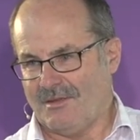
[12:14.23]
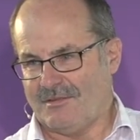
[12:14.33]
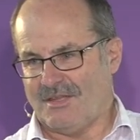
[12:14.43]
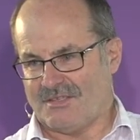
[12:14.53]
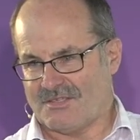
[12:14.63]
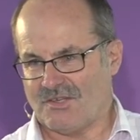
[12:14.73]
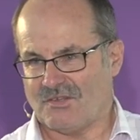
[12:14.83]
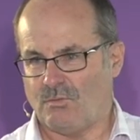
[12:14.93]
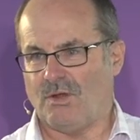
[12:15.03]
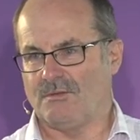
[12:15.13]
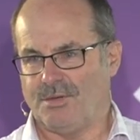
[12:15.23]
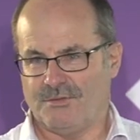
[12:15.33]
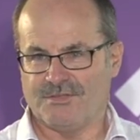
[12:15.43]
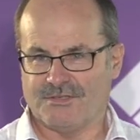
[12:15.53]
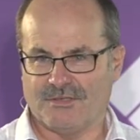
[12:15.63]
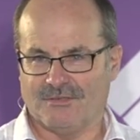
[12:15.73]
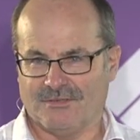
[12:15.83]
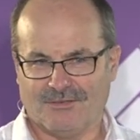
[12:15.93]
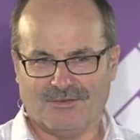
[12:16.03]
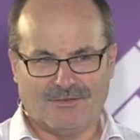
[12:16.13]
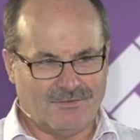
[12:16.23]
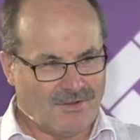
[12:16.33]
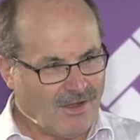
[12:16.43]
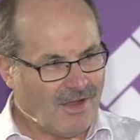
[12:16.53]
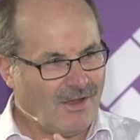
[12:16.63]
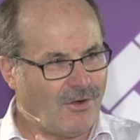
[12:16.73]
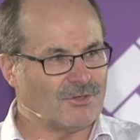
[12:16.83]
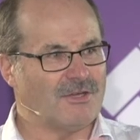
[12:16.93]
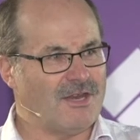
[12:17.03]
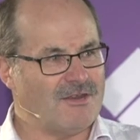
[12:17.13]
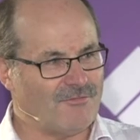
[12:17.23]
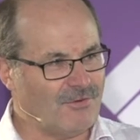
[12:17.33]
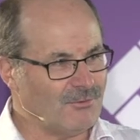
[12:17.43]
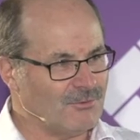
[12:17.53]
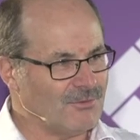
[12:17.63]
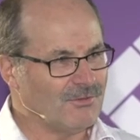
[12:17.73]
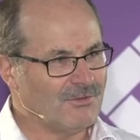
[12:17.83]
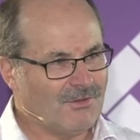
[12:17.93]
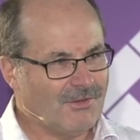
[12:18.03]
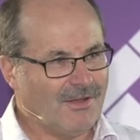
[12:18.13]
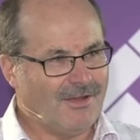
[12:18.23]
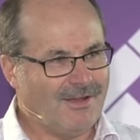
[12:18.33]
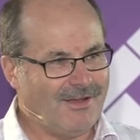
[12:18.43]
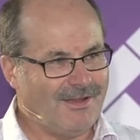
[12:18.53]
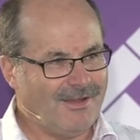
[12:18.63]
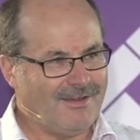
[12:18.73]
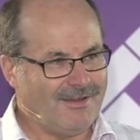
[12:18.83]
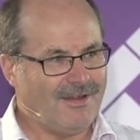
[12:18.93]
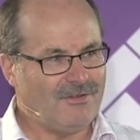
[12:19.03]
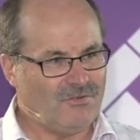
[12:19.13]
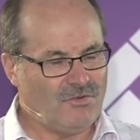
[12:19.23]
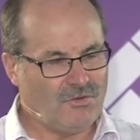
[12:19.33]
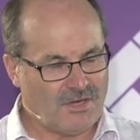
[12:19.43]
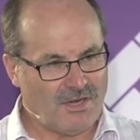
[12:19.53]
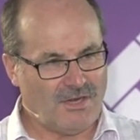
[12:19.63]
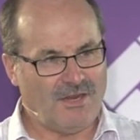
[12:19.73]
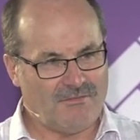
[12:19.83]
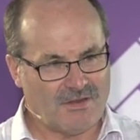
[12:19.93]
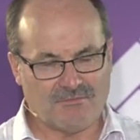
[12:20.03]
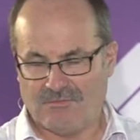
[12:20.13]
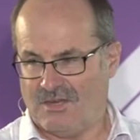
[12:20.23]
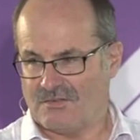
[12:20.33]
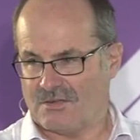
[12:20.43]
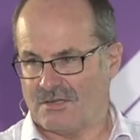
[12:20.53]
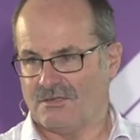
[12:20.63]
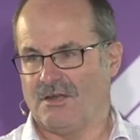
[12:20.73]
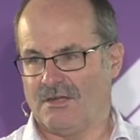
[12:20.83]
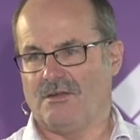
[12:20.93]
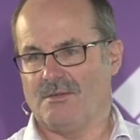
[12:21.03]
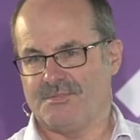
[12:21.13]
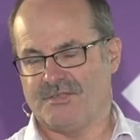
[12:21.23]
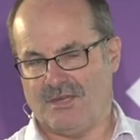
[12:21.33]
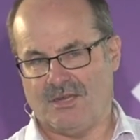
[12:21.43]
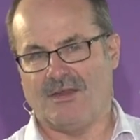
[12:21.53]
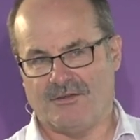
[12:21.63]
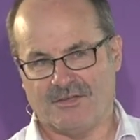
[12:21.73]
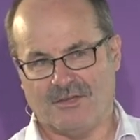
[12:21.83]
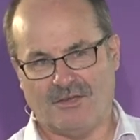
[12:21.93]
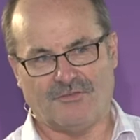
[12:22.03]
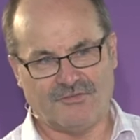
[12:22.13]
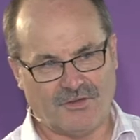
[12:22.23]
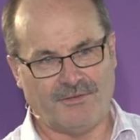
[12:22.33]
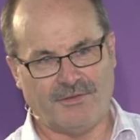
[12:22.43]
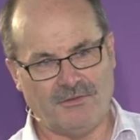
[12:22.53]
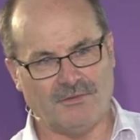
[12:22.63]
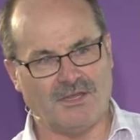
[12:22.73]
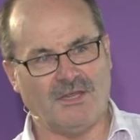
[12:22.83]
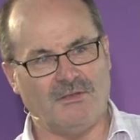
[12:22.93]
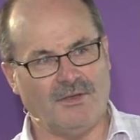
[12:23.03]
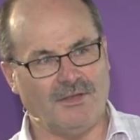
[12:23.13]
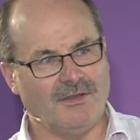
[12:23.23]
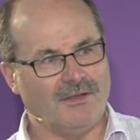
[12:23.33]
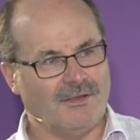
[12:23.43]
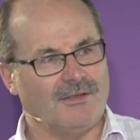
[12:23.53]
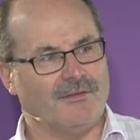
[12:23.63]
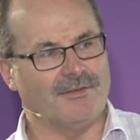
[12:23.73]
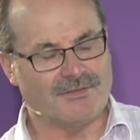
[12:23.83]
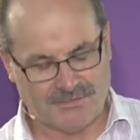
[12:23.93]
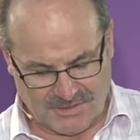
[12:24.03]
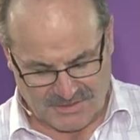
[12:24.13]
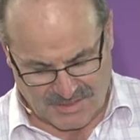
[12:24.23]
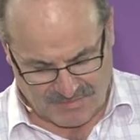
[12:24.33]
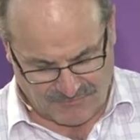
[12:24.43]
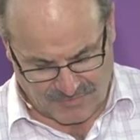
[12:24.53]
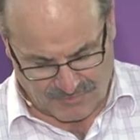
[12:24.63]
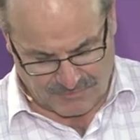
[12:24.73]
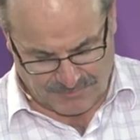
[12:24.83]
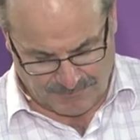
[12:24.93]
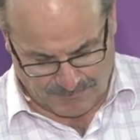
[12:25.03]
And that's just one person on an airfield. He's got a 99% guarantee of showing you a kiwi going to his airfield.